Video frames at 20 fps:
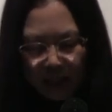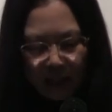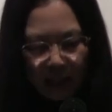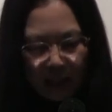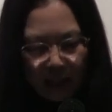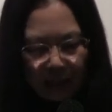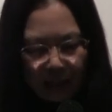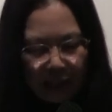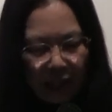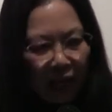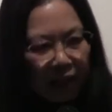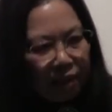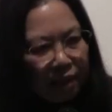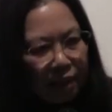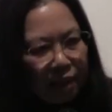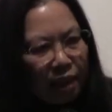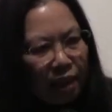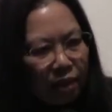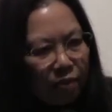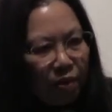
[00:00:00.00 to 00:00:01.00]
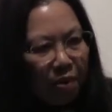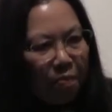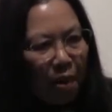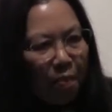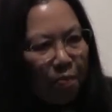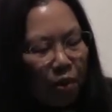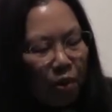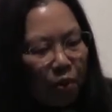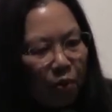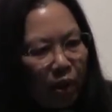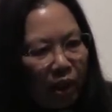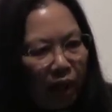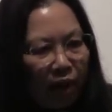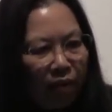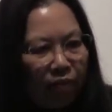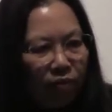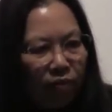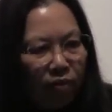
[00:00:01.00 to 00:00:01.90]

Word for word: And I still remember when I